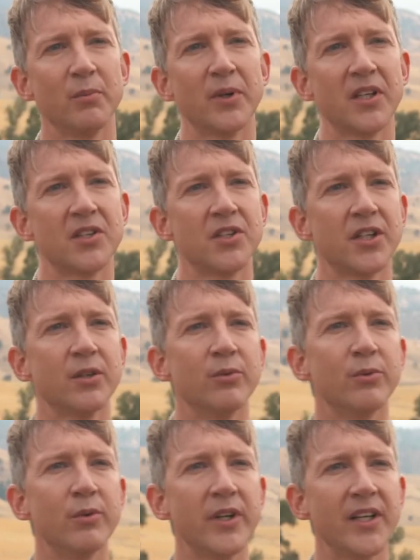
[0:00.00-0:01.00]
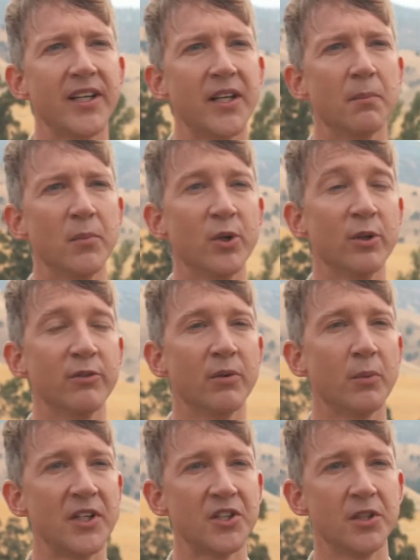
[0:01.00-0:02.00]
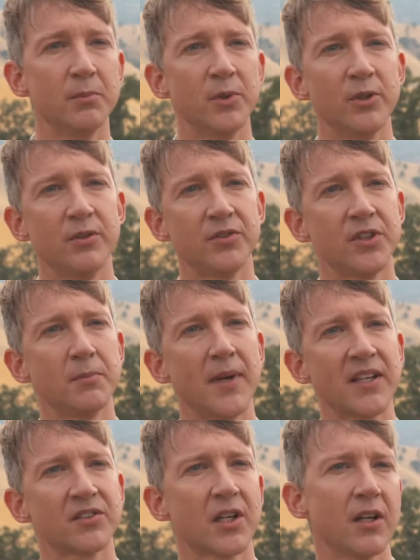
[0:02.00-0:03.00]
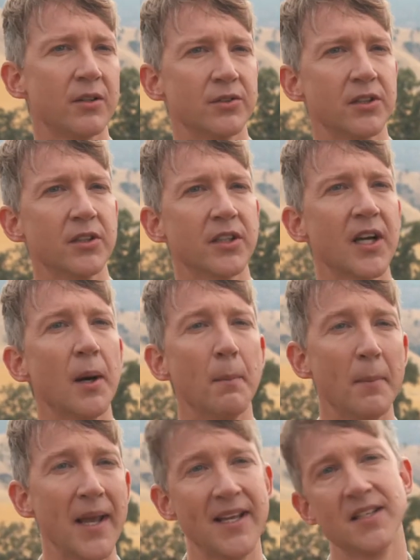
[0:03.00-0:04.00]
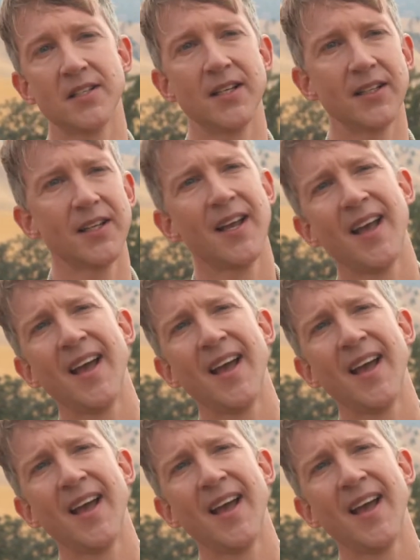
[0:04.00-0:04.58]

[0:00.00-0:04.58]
because she can really move, and when she moves she makes clothes look amazing,